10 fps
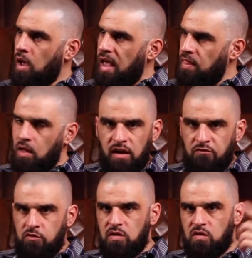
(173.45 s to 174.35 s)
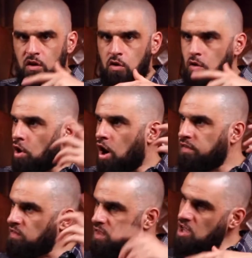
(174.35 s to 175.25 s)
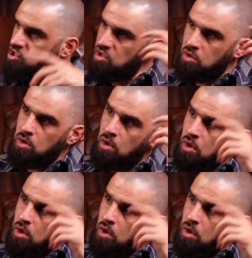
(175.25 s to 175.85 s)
And every single oscillation